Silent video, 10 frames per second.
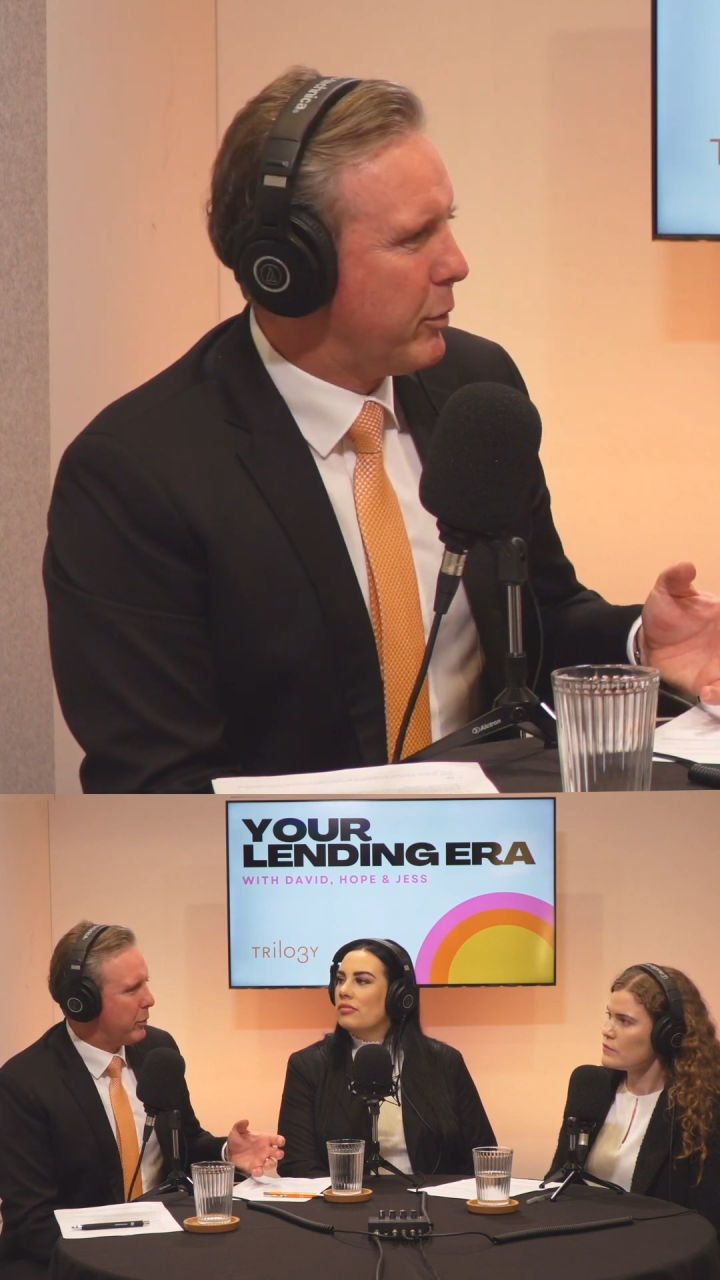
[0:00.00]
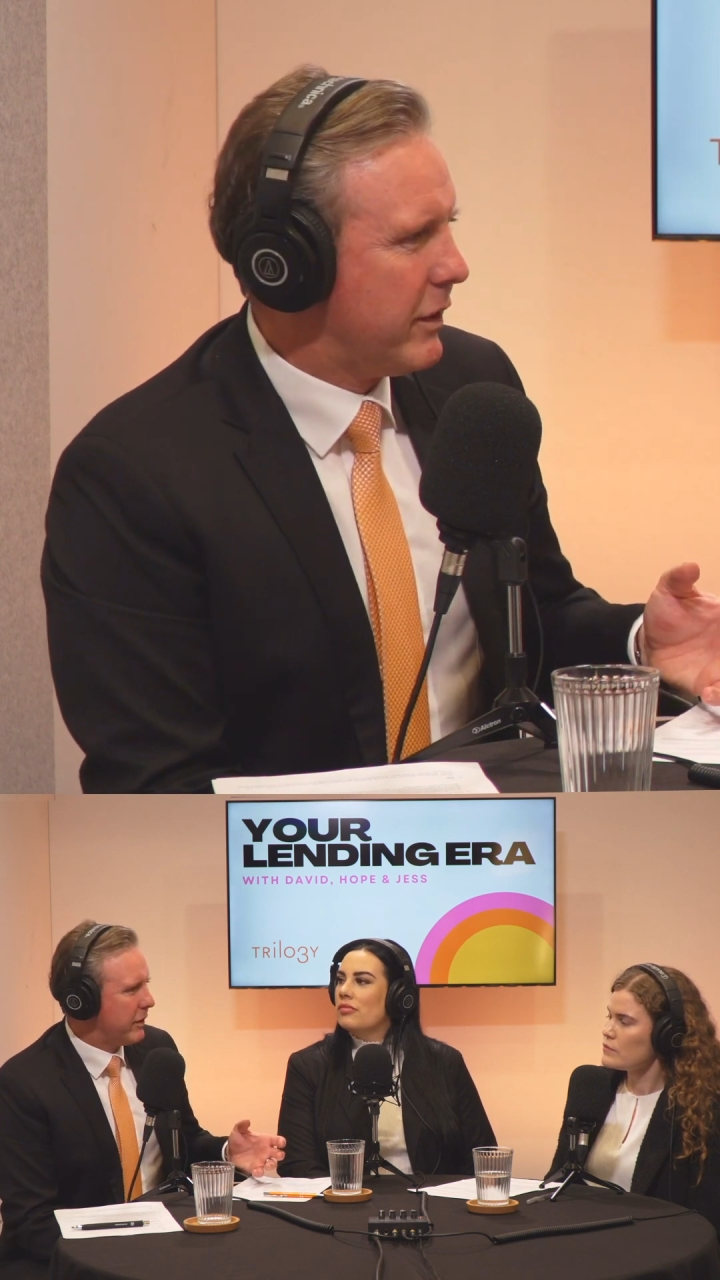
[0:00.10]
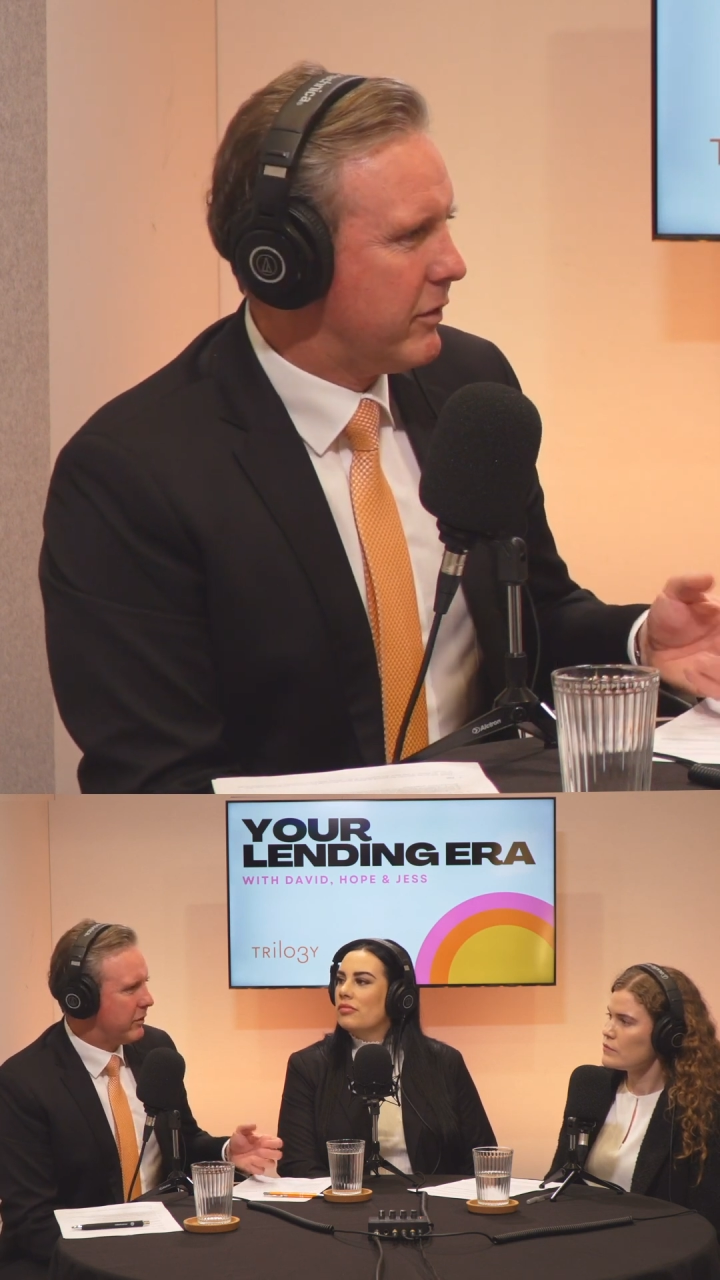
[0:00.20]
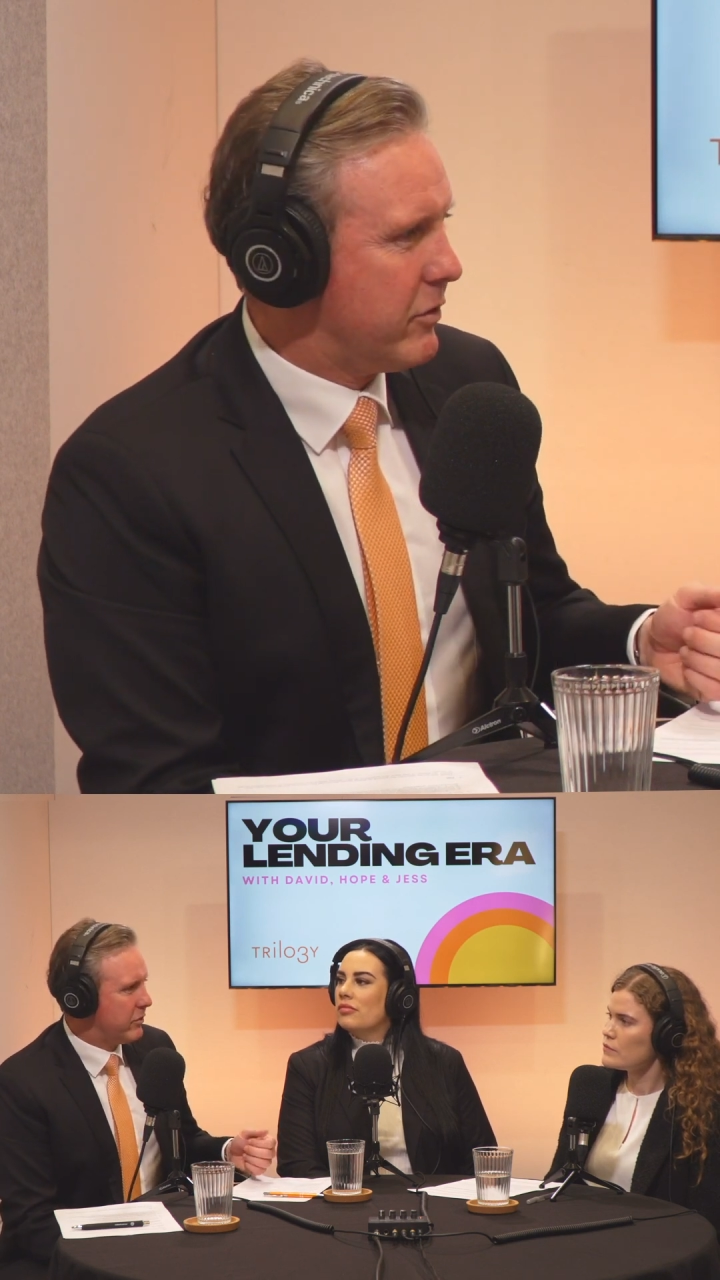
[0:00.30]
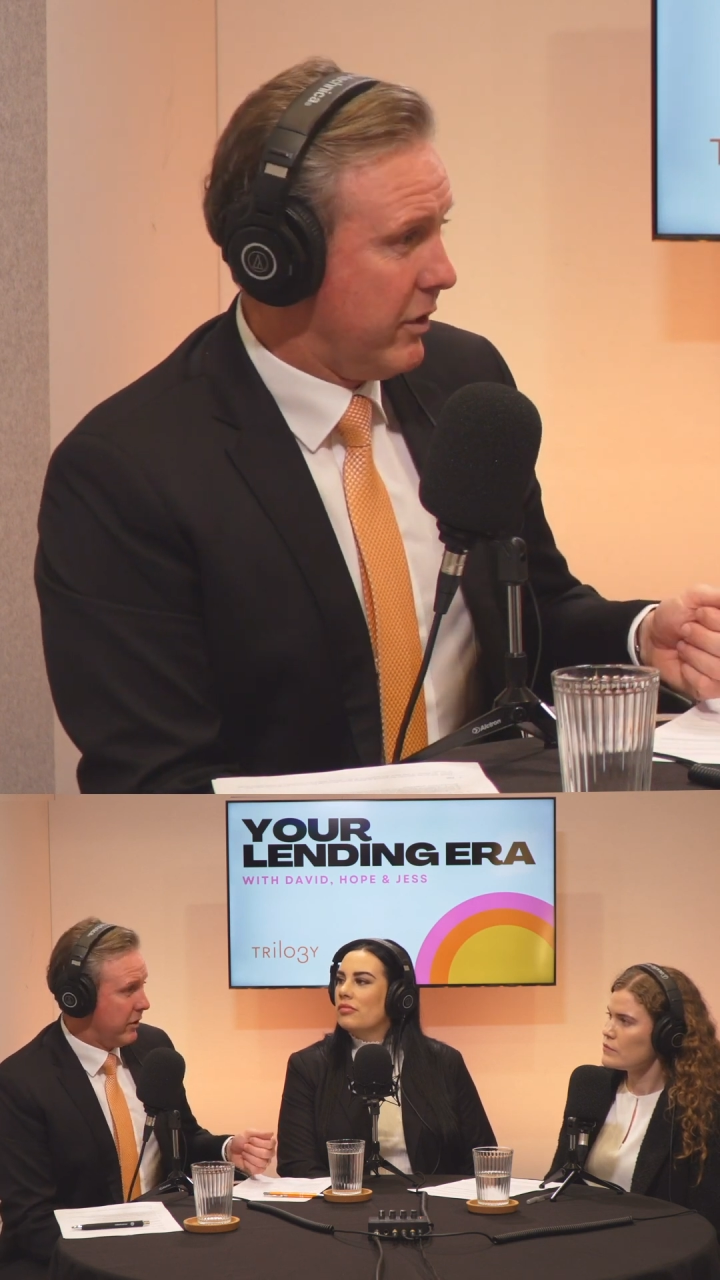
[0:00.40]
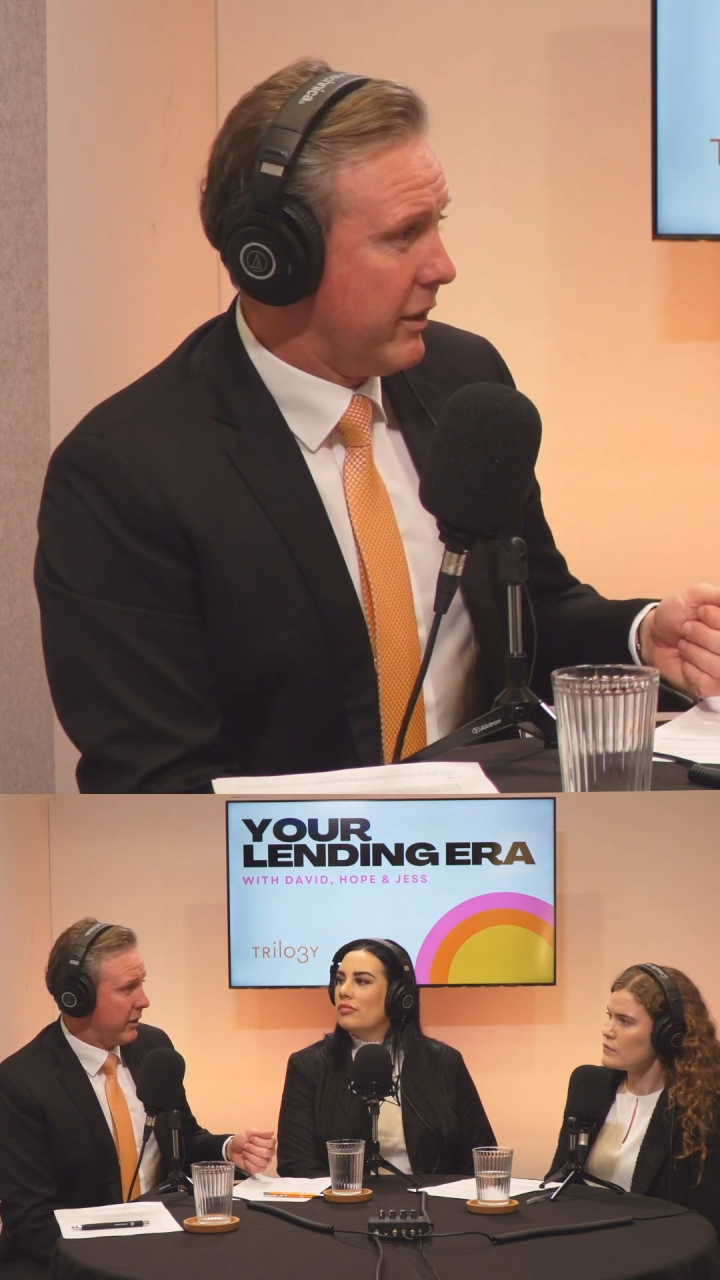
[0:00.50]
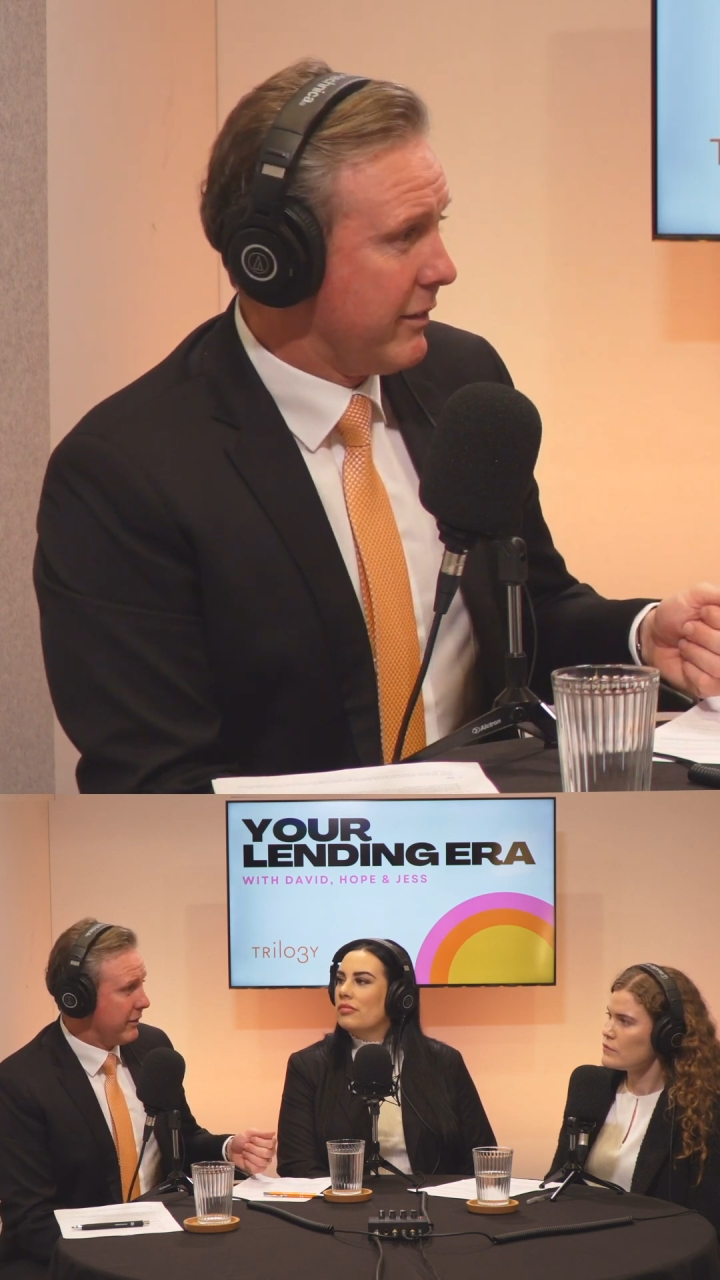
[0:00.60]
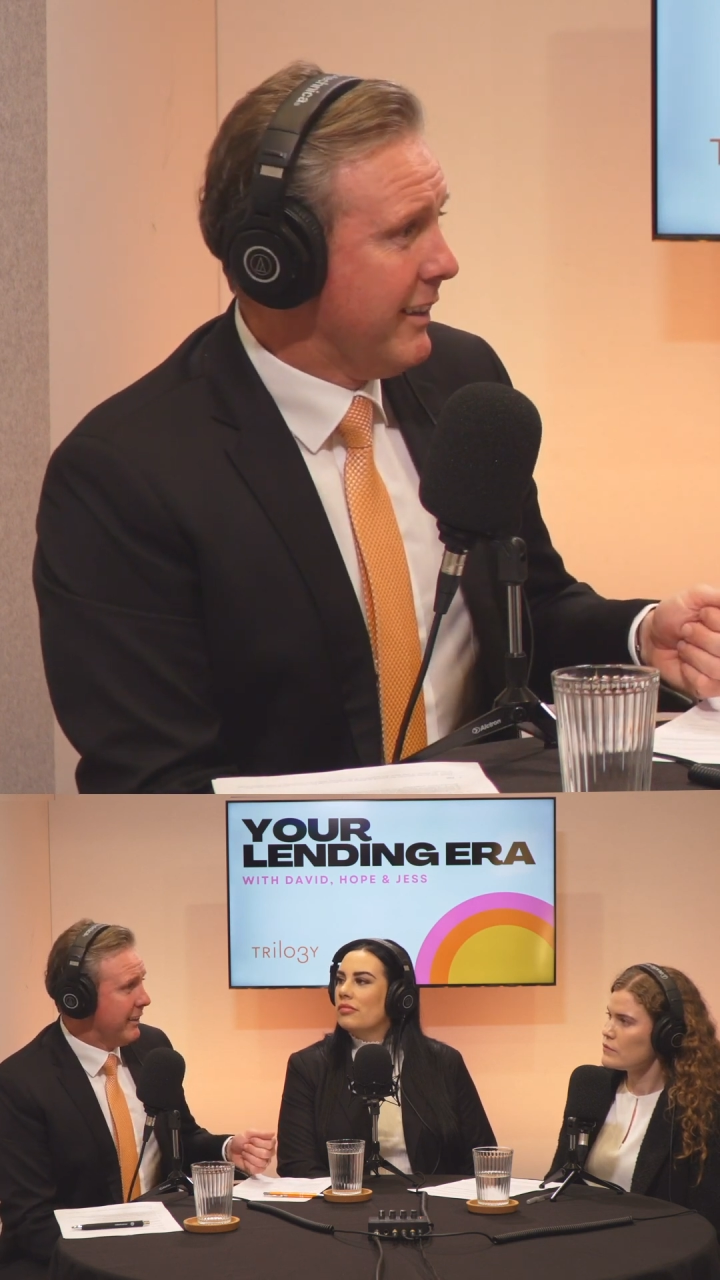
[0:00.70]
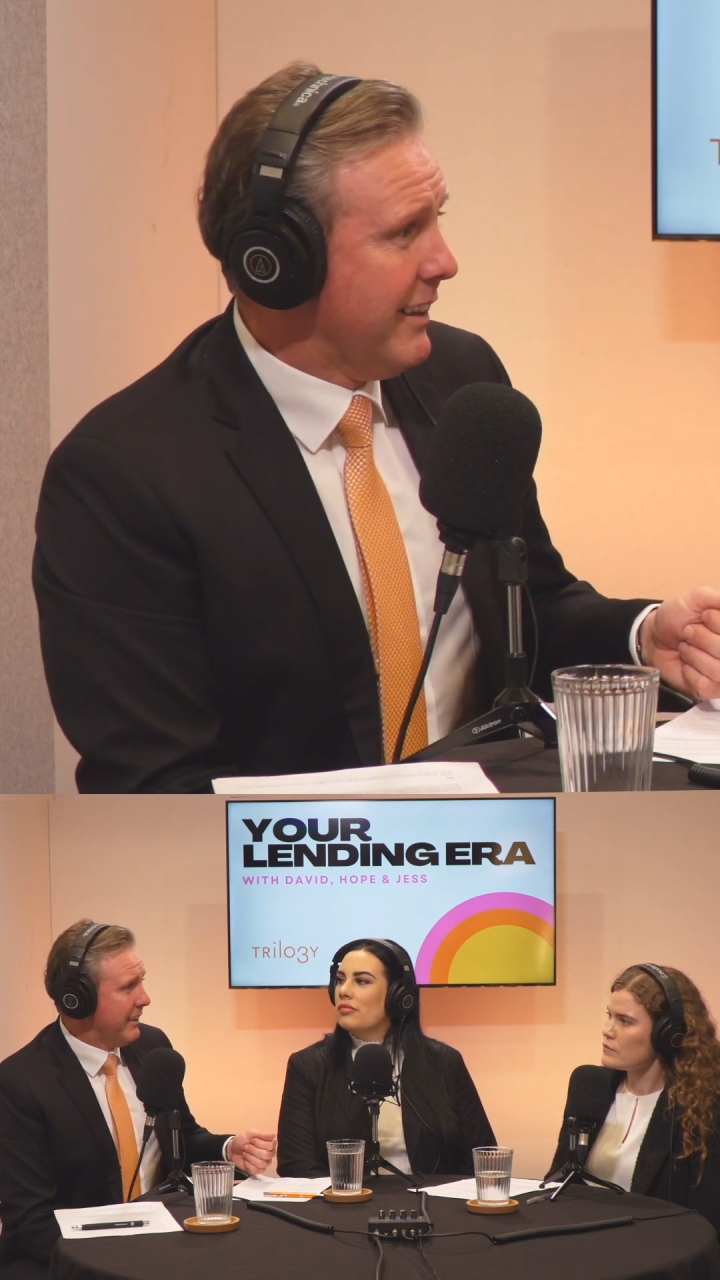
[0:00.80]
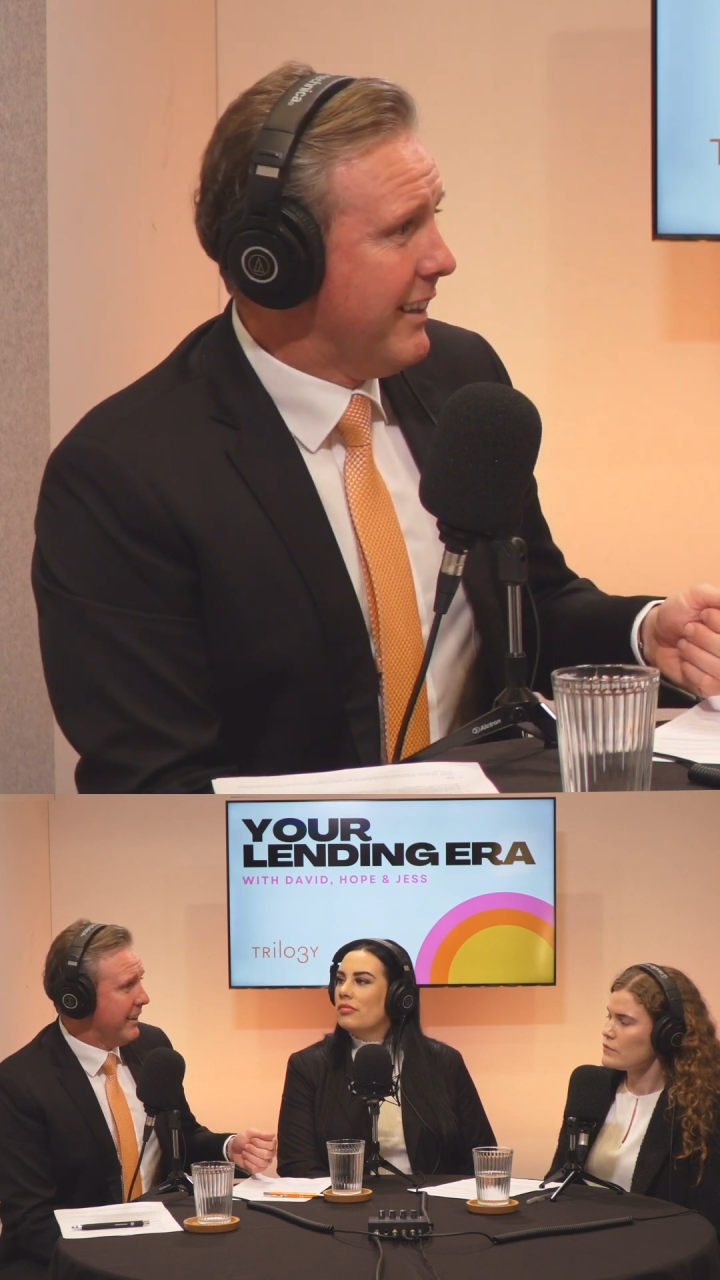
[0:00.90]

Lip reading: piece of string?